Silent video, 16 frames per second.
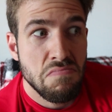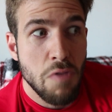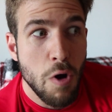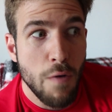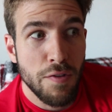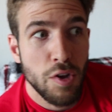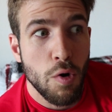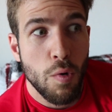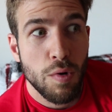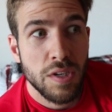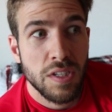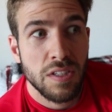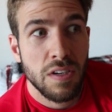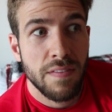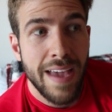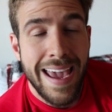over the
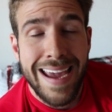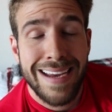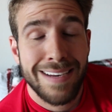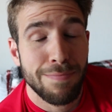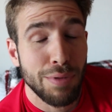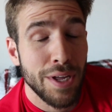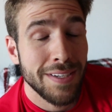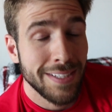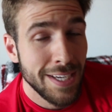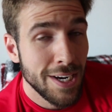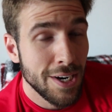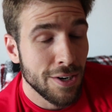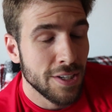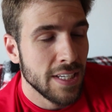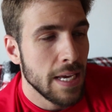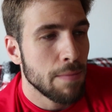course of 8+
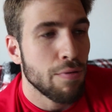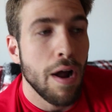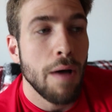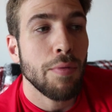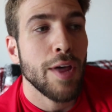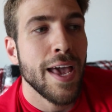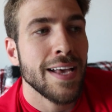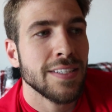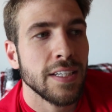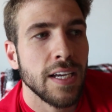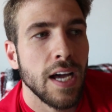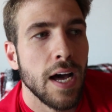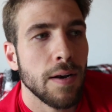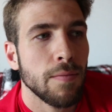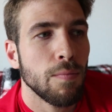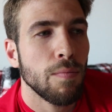years, it probably hasn't
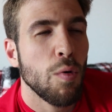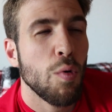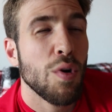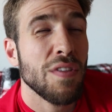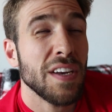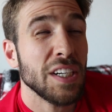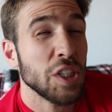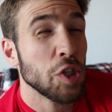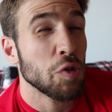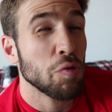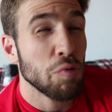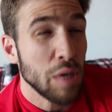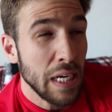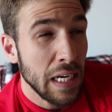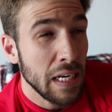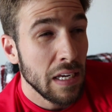gotten more than a
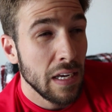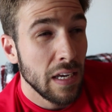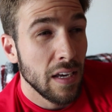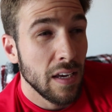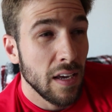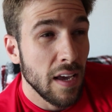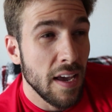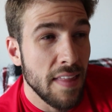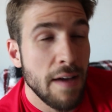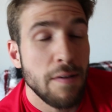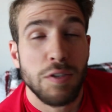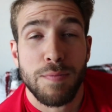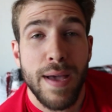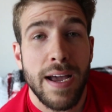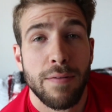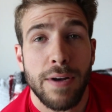degree. And that
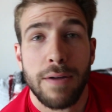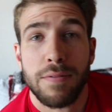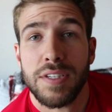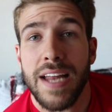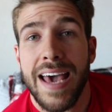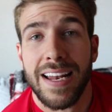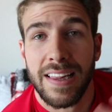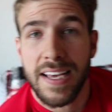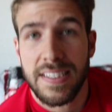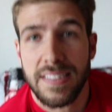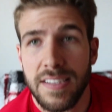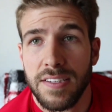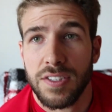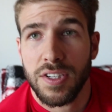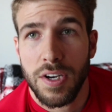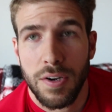was back when I was an
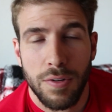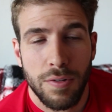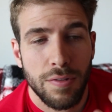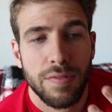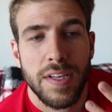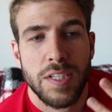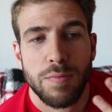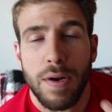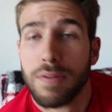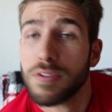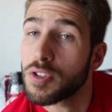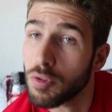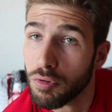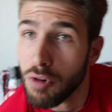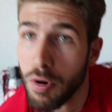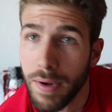adolescent, so that's when I was
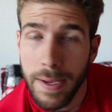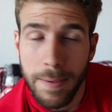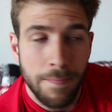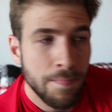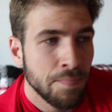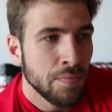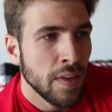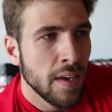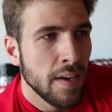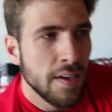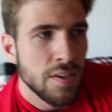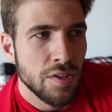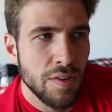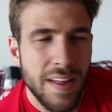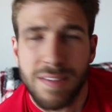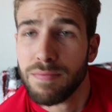still growing.
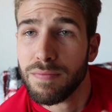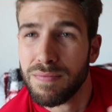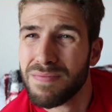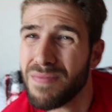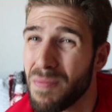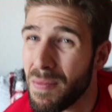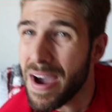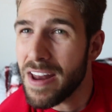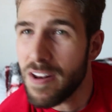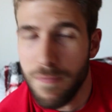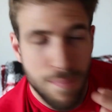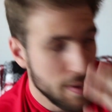So that might have